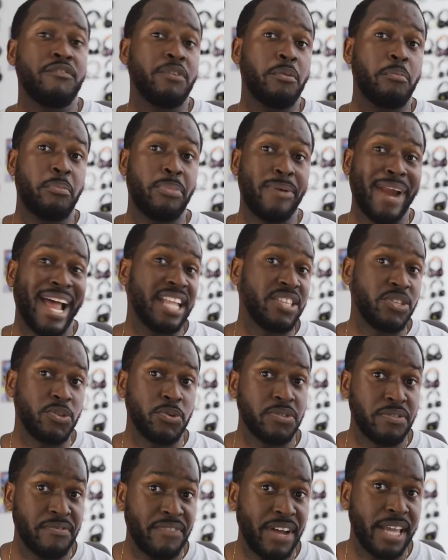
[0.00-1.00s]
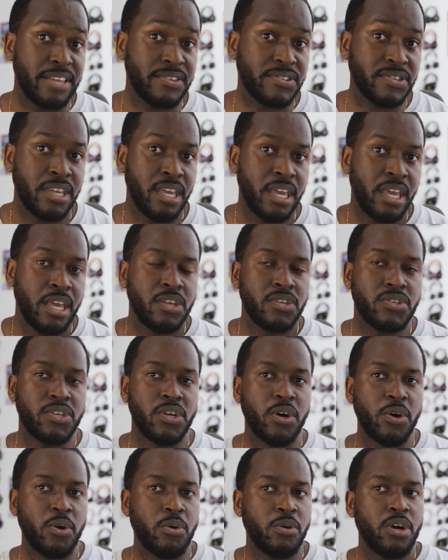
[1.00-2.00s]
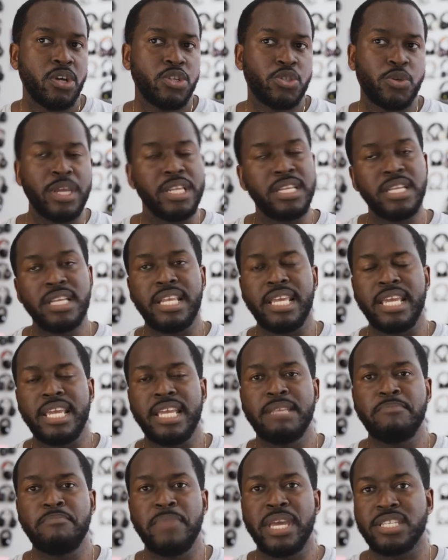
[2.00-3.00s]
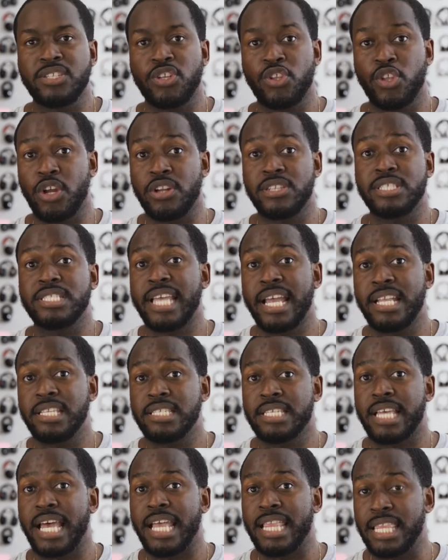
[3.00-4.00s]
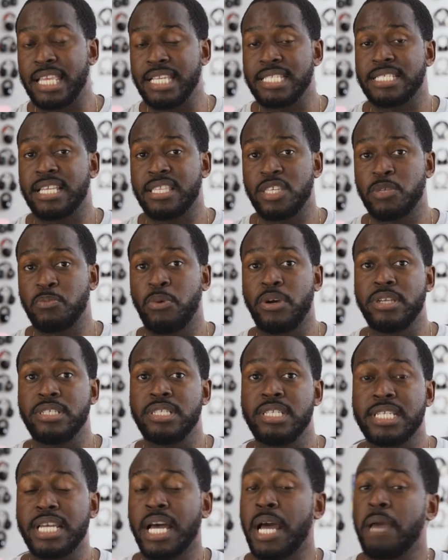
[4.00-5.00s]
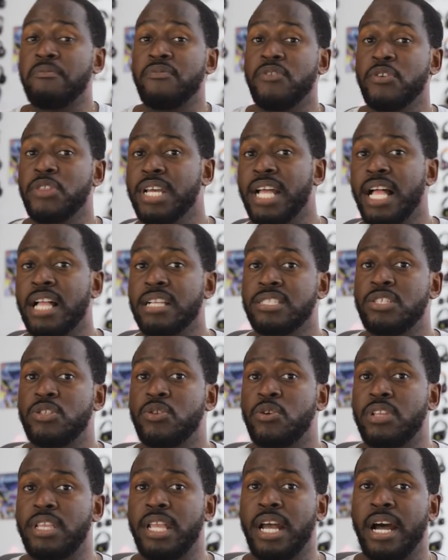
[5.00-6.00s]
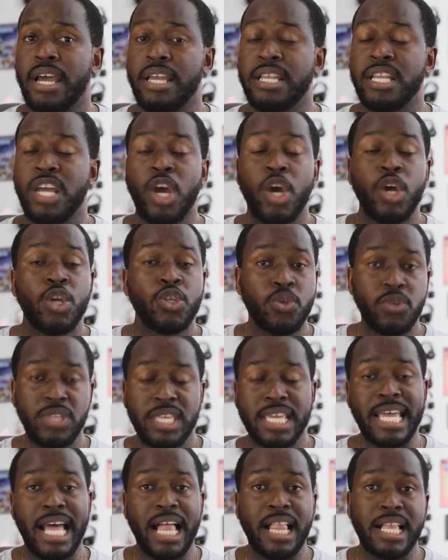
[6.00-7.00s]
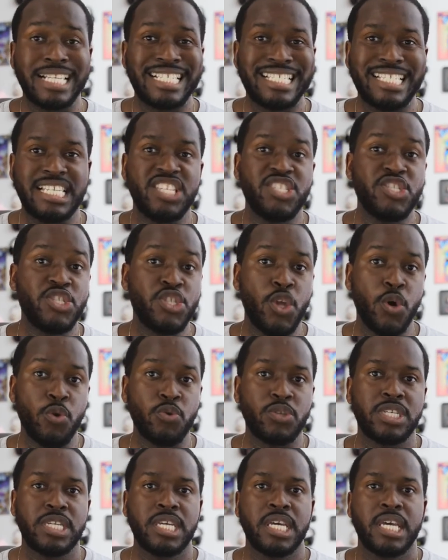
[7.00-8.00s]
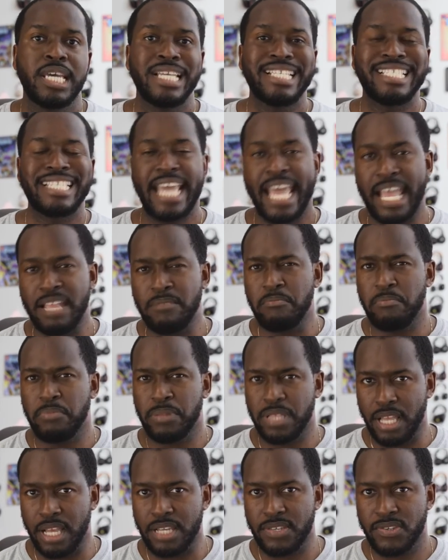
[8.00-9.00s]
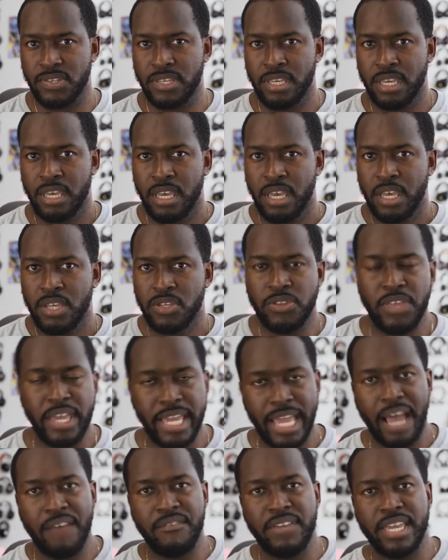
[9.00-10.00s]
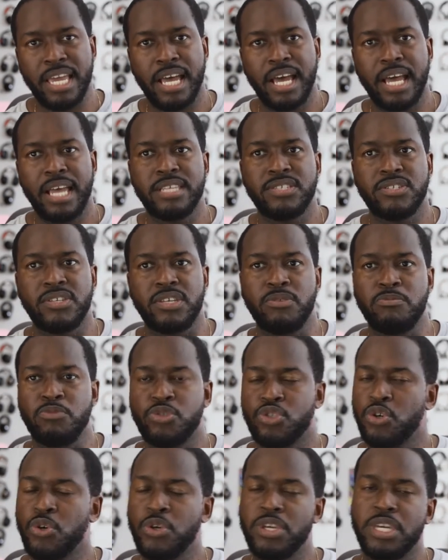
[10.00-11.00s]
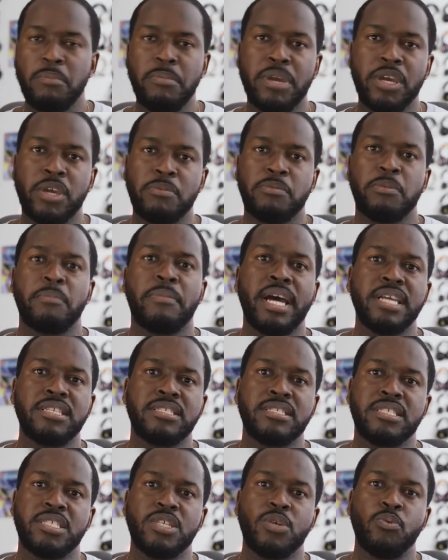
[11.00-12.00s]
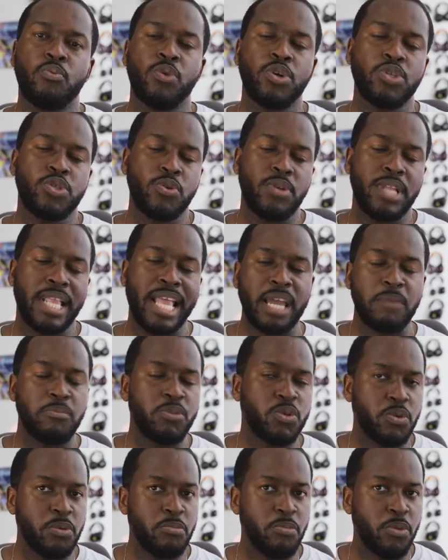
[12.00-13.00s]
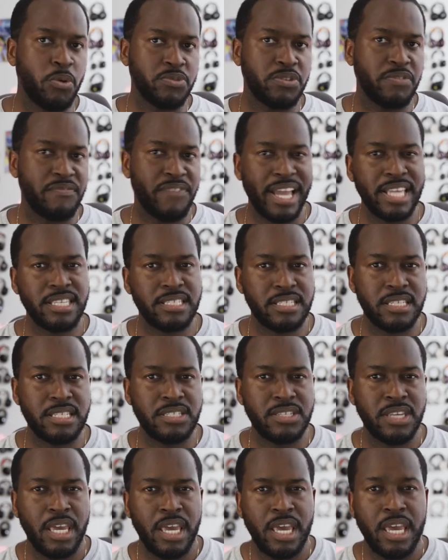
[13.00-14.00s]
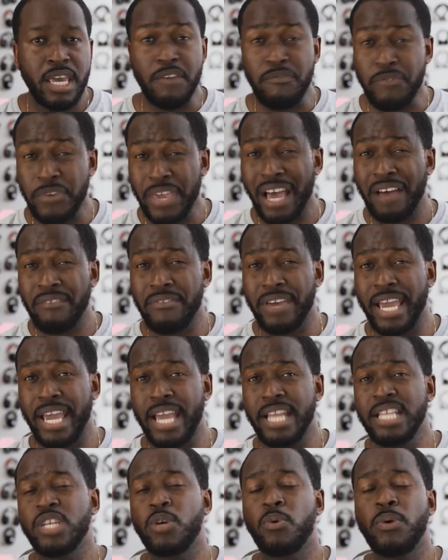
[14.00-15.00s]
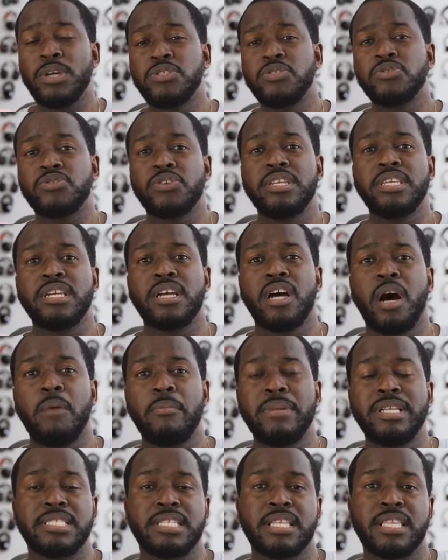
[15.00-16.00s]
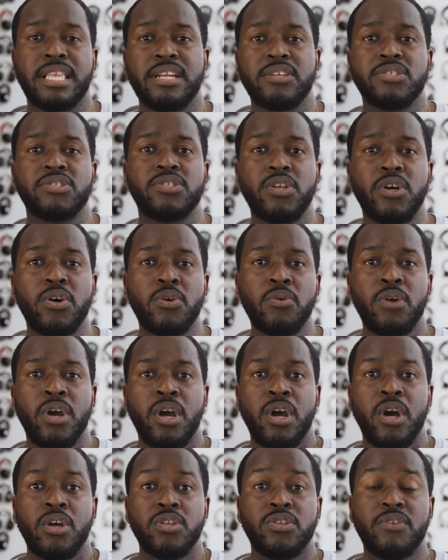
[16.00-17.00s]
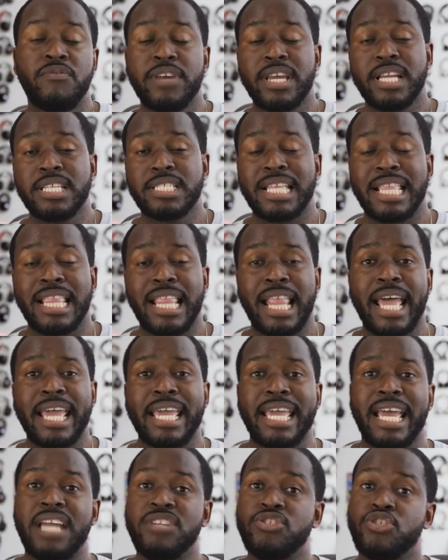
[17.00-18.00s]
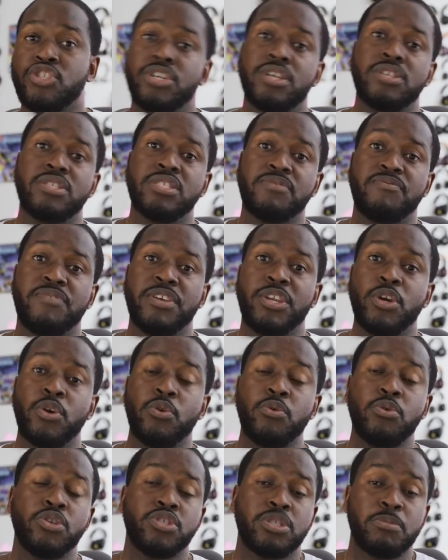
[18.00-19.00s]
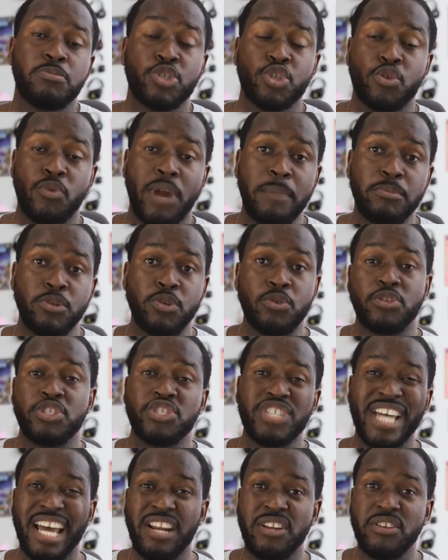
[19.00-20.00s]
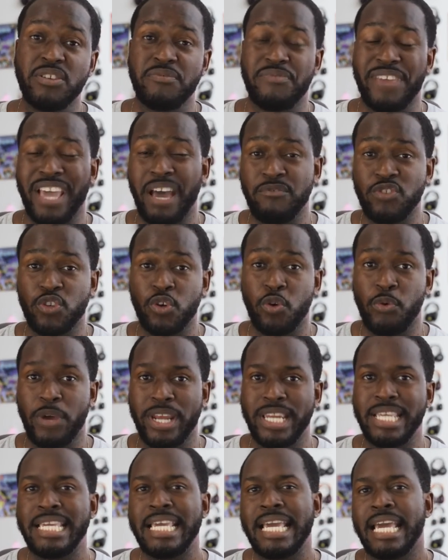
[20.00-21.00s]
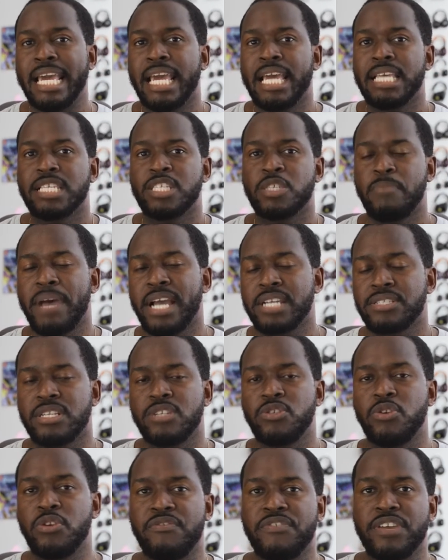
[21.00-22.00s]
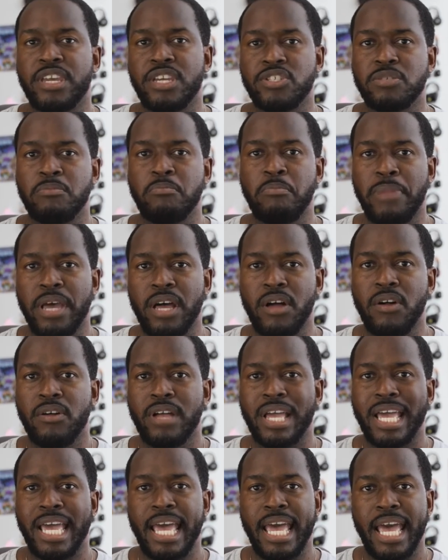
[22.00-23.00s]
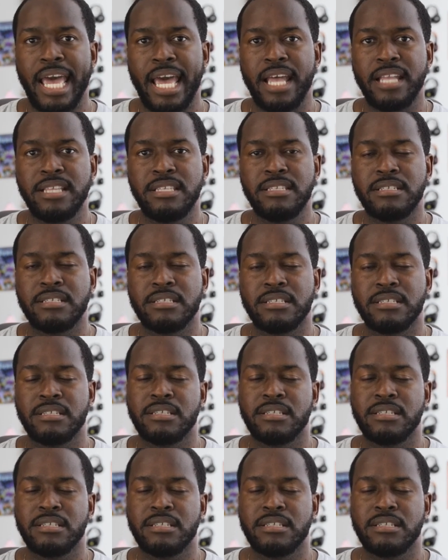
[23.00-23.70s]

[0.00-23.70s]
of a brand new device. So trading in makes a lot of sense, at least at this point in time, for the Galaxy Note 9 to the Galaxy Note 10 Plus. So there you have it guys, I'm sure you can make up your minds to see what you like between both devices. If you have any questions or any comments, let us know. Don't forget to like and share this video, subscribe to the channel if you haven't already, smash that notification bell, and